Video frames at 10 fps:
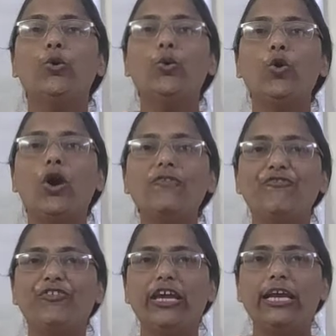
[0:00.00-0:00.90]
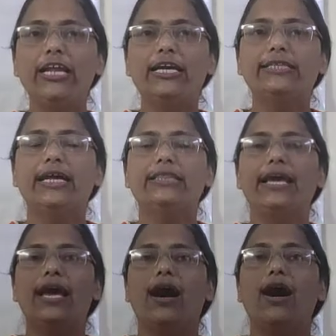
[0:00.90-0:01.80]
do not feel that
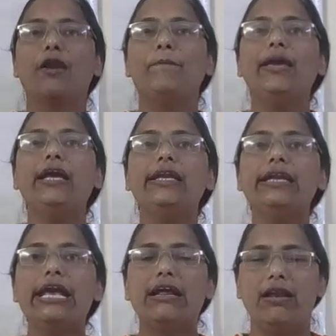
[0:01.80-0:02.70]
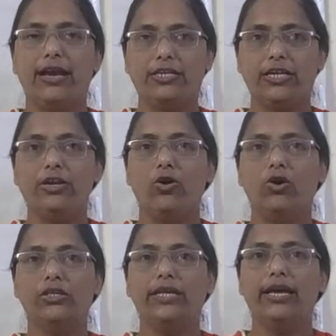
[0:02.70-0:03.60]
they are being neglected
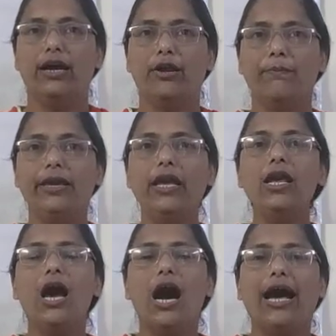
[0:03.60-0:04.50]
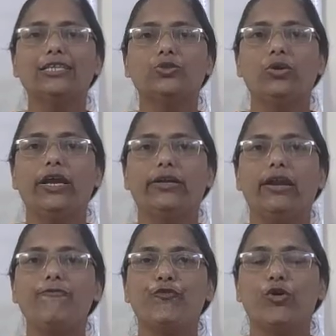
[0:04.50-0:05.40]
or they are being
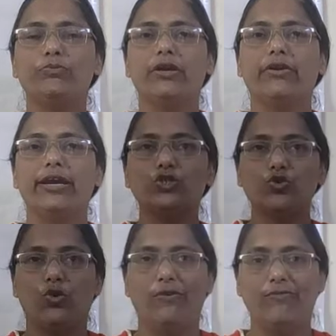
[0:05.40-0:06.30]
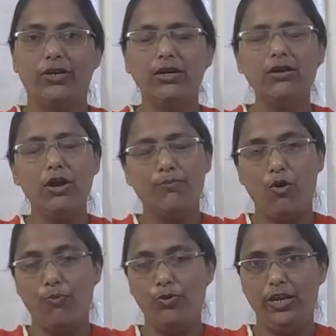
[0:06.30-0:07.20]
isolated from the rest of the
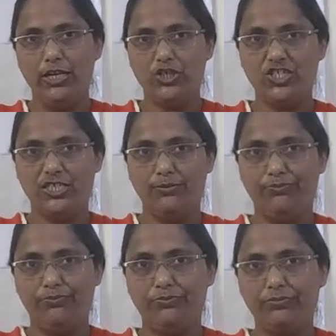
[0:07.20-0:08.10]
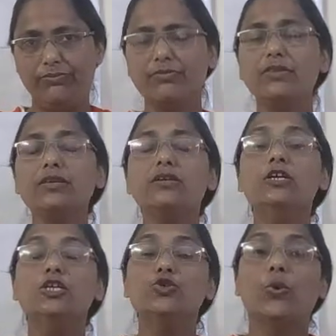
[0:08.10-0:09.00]
population.
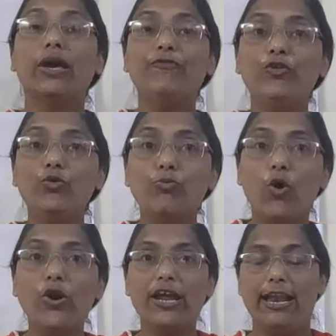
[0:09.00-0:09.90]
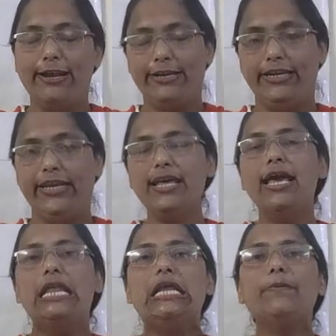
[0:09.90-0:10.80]
To give you more clarity,
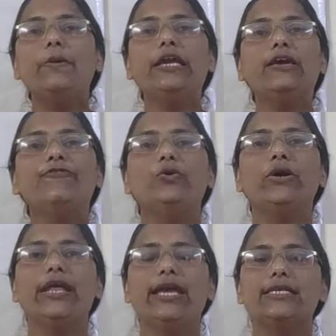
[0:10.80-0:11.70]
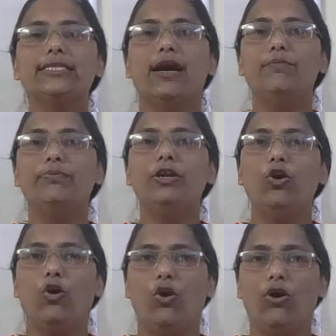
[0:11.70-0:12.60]
let me give you an example
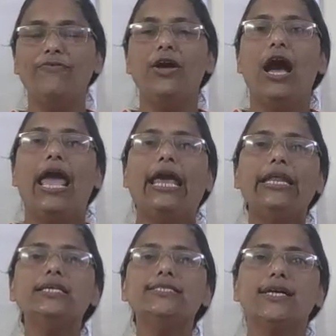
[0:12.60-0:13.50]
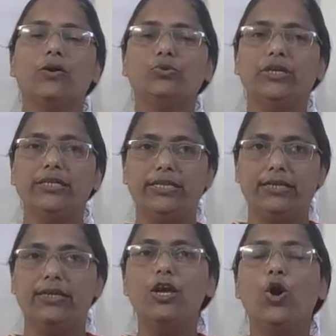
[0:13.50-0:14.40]
of any South
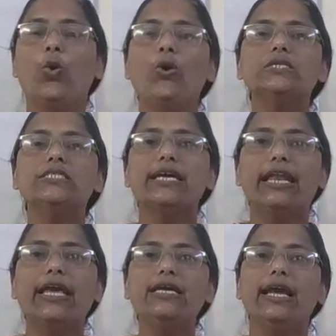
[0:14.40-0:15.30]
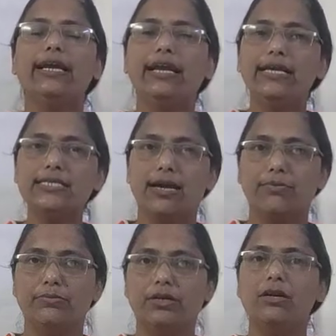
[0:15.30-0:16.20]
Indian who is selling idli
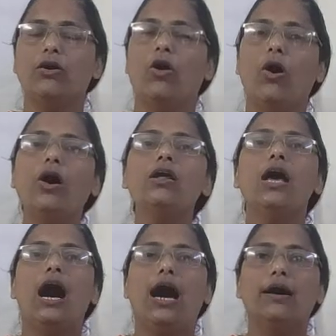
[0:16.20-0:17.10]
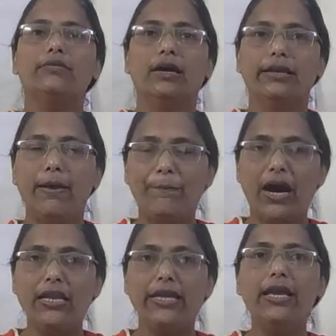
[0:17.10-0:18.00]
sambar or a
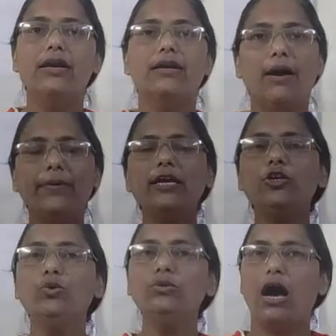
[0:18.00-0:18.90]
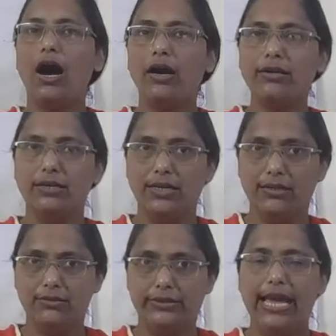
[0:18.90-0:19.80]
Nepali coming to
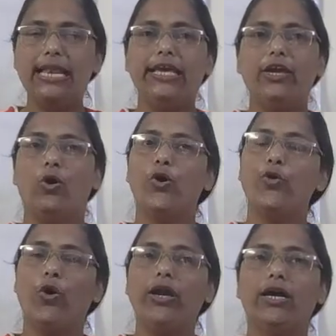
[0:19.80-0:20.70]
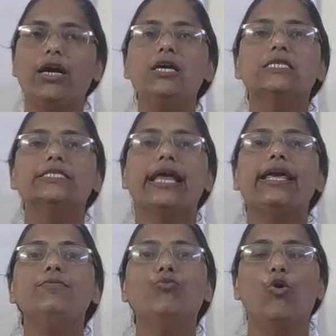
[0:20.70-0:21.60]
our Delhi or Noida
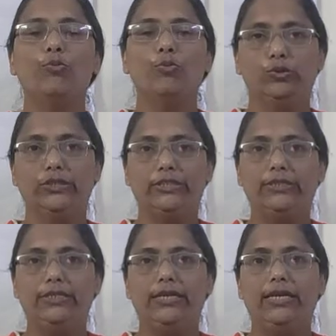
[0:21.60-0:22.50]
selling momos.